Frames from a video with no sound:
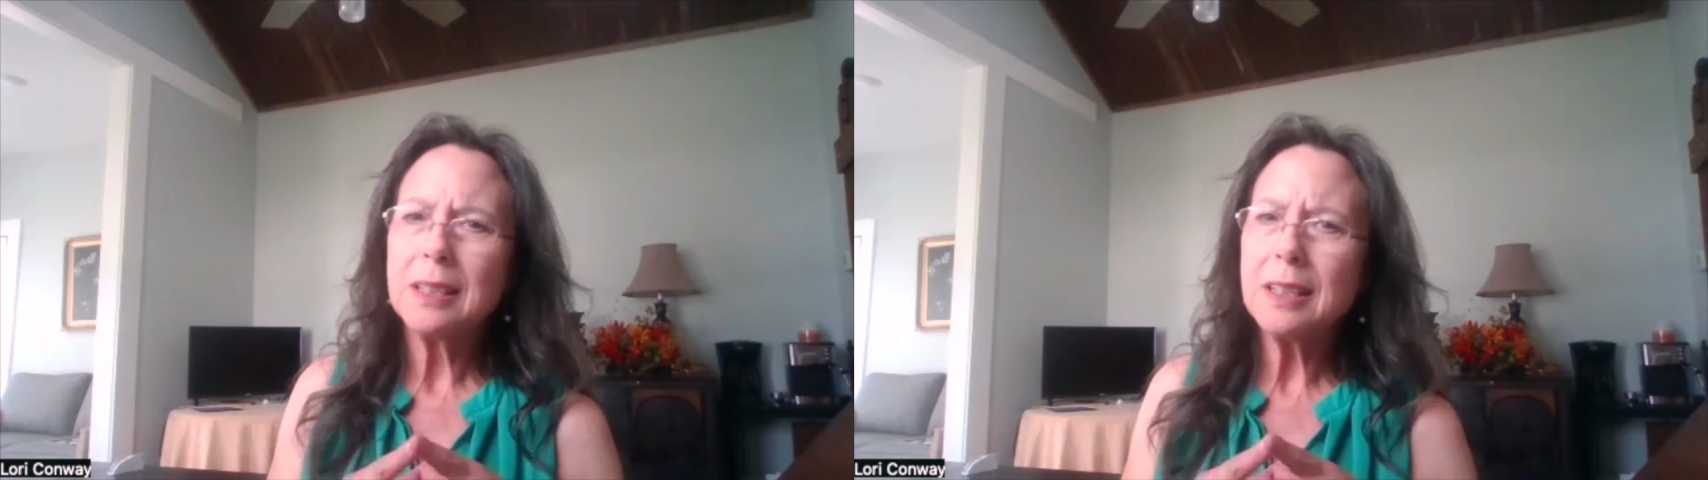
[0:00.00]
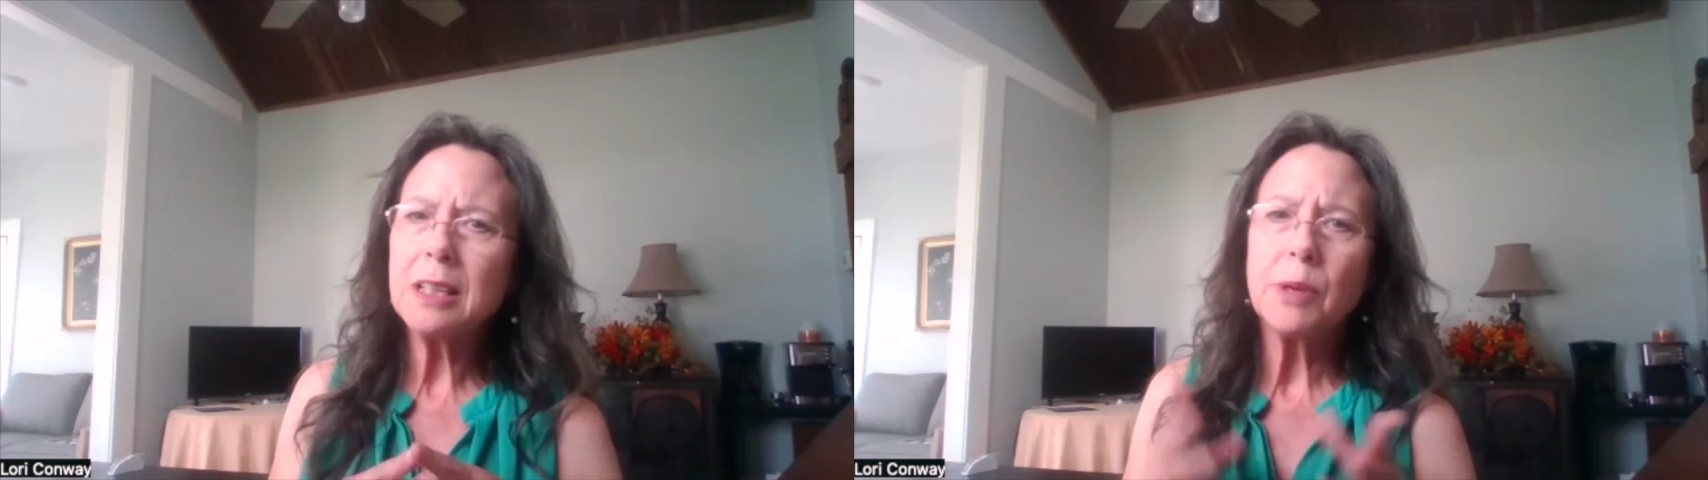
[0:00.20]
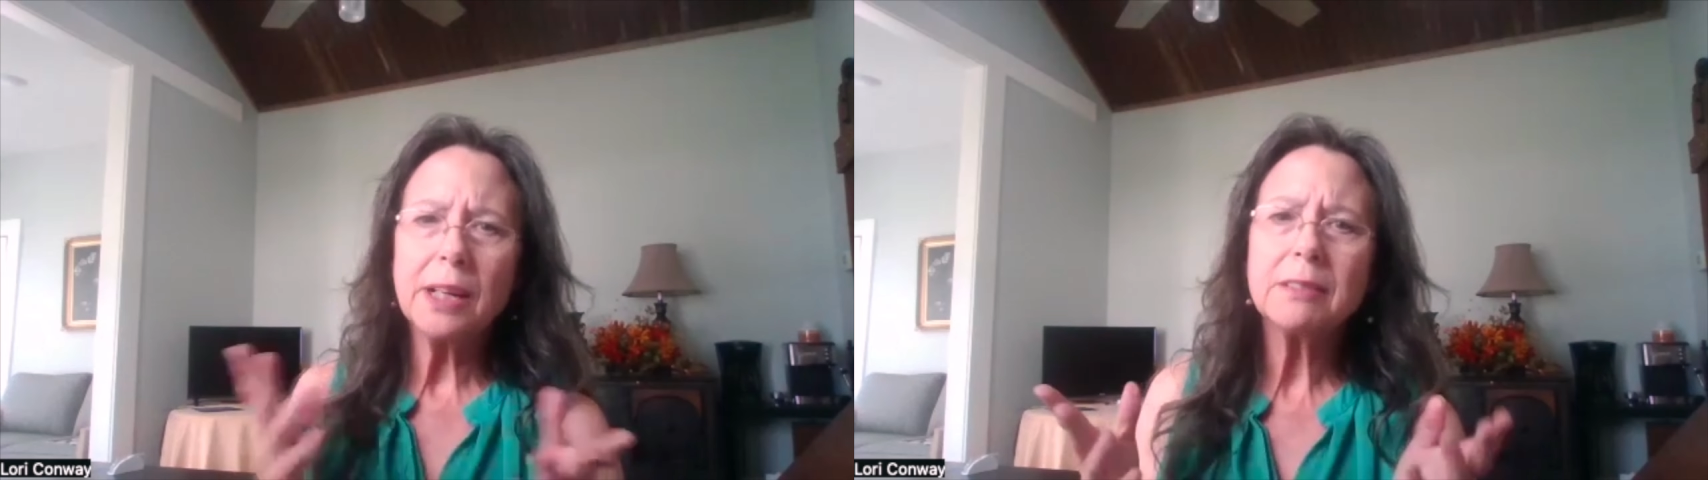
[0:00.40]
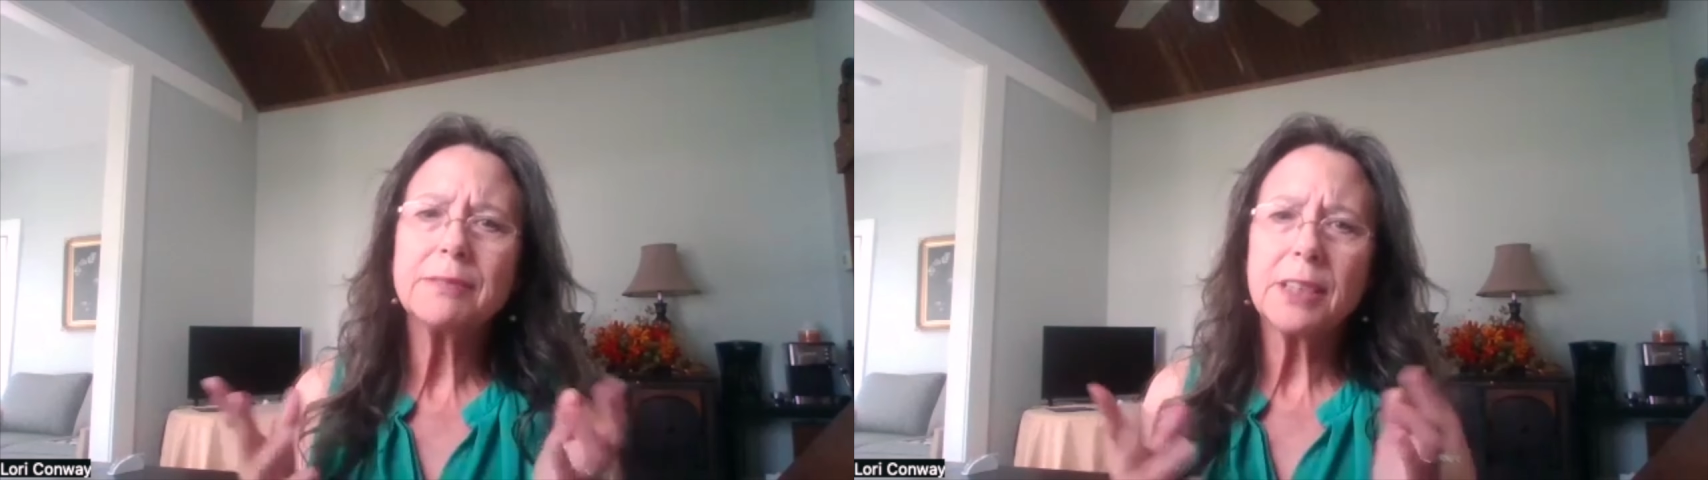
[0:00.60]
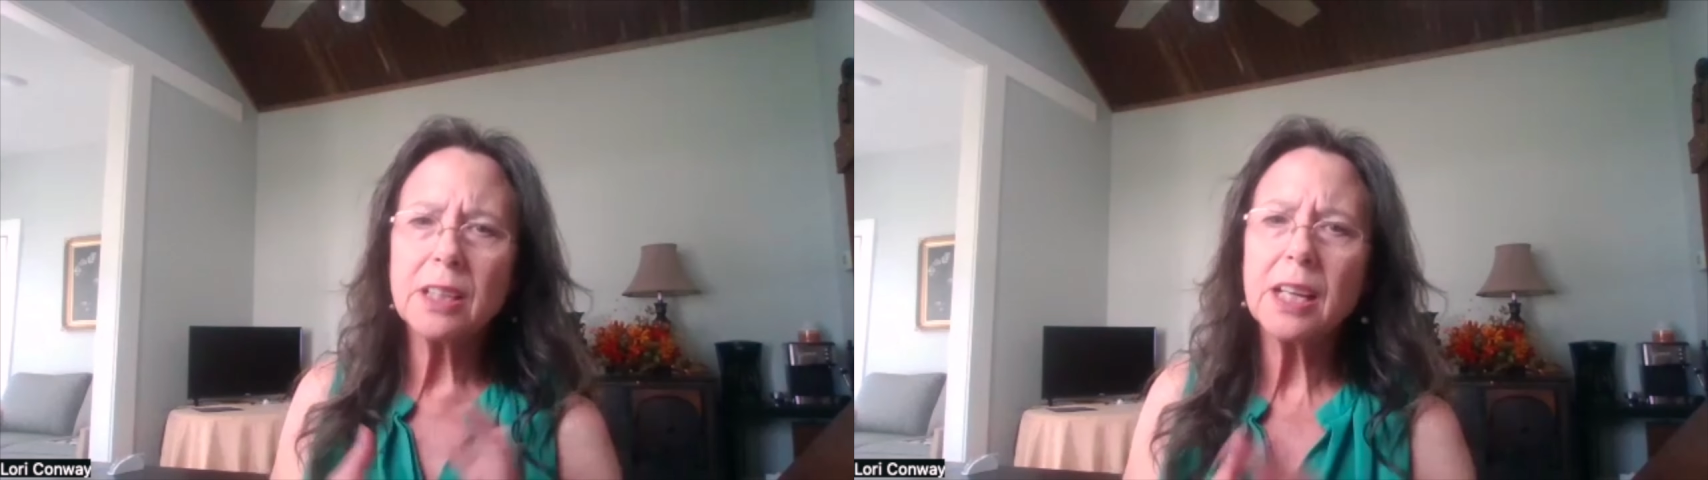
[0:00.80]
oh well,
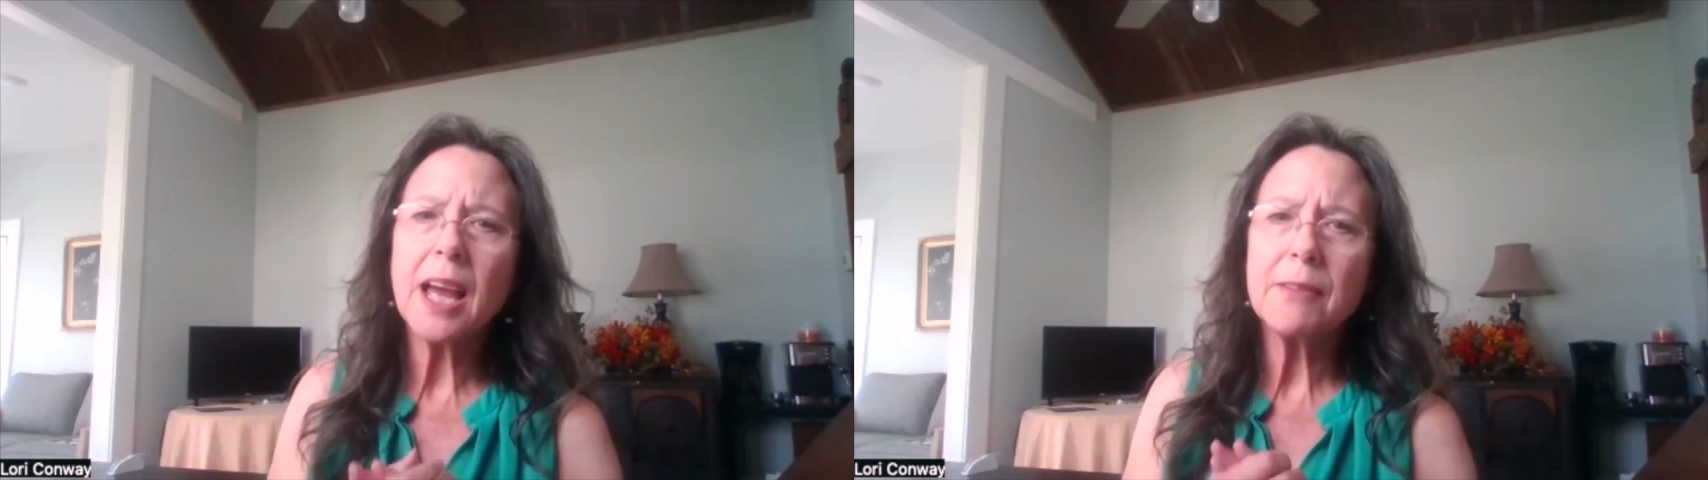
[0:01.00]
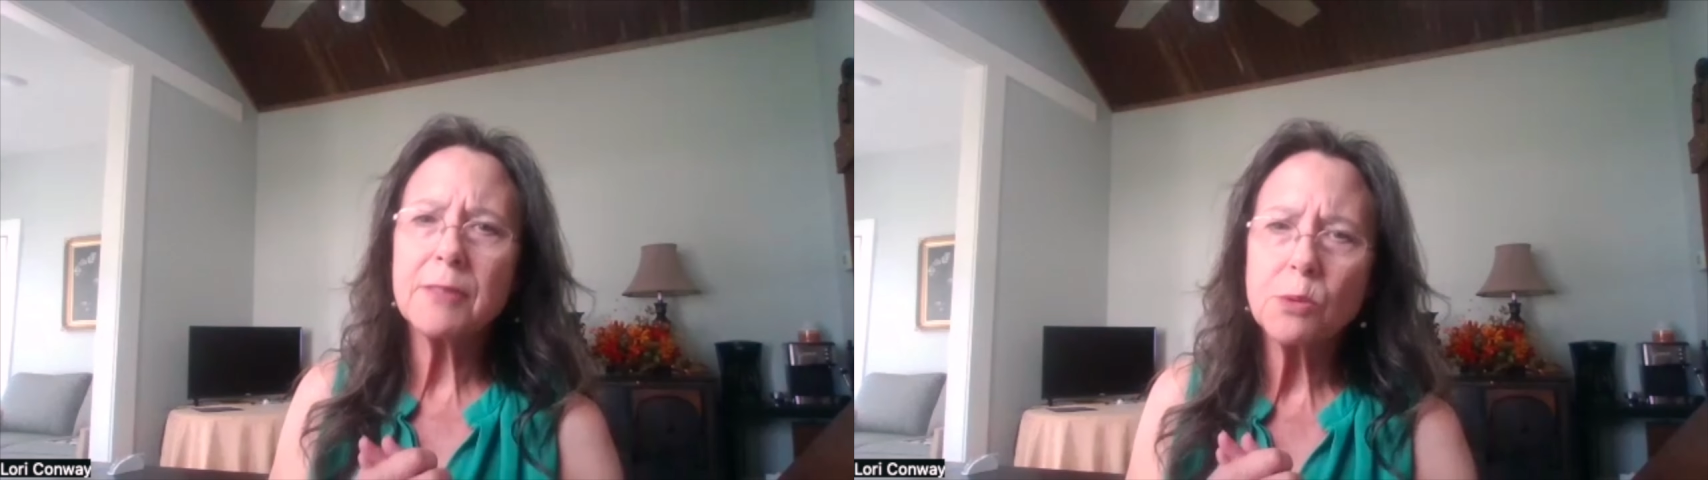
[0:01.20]
they're going to have a